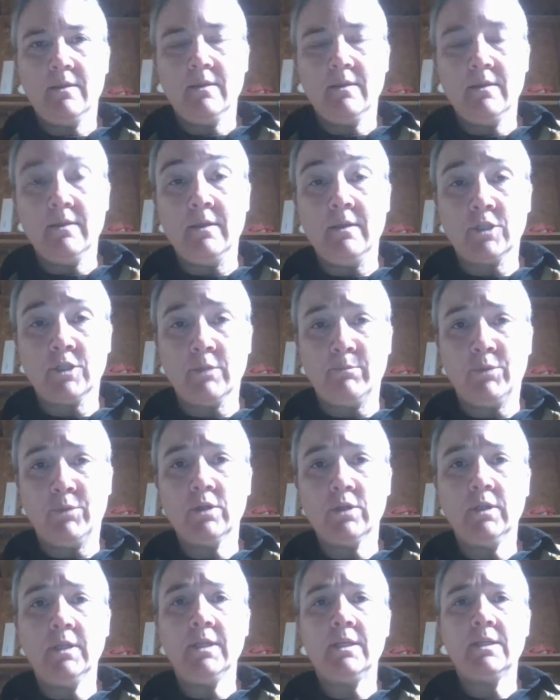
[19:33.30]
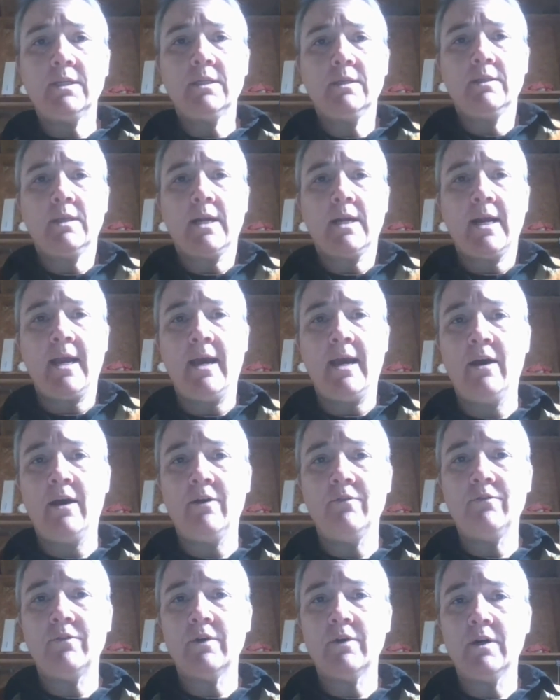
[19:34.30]
there's a booklet that I
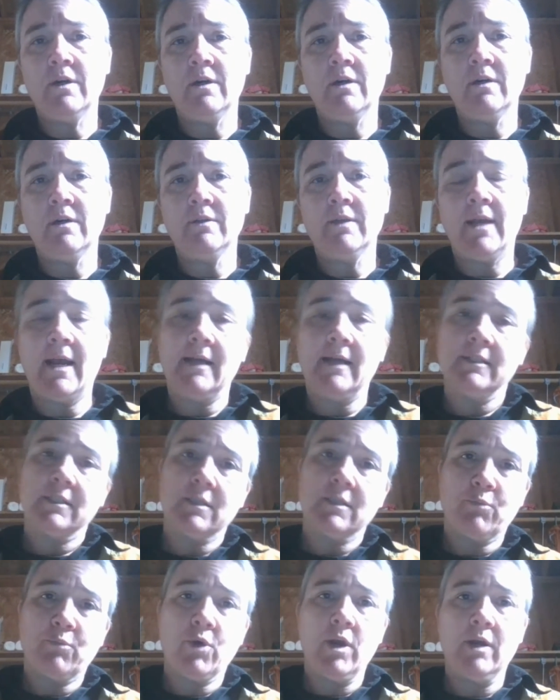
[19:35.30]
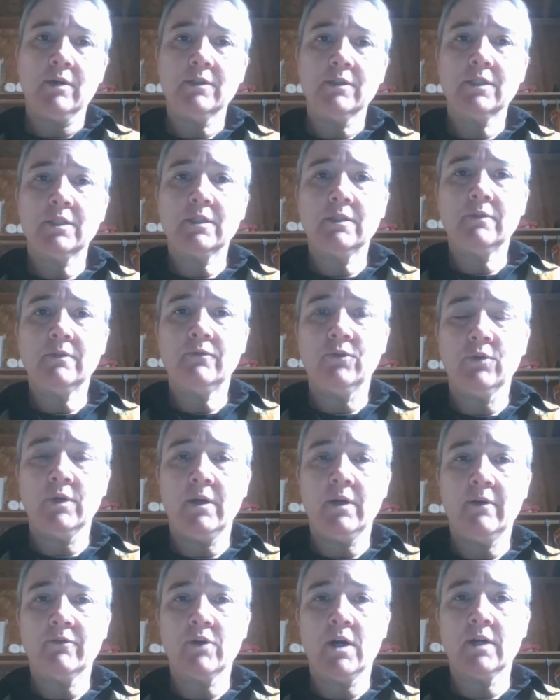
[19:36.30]
have that has the prayers for
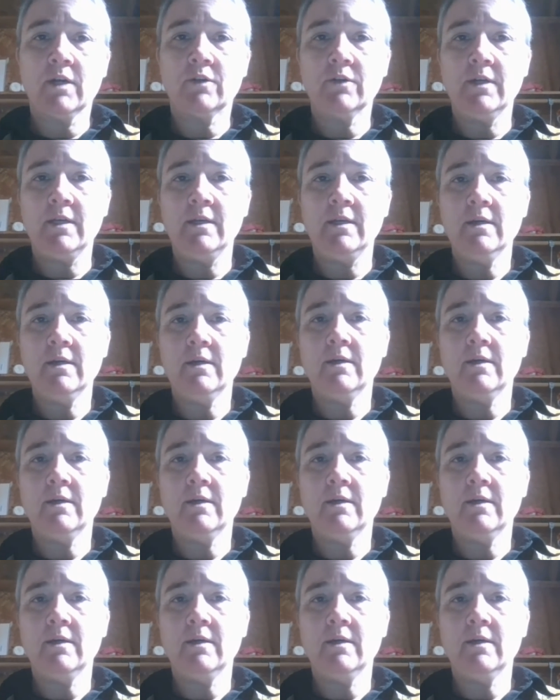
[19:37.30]
Navratri,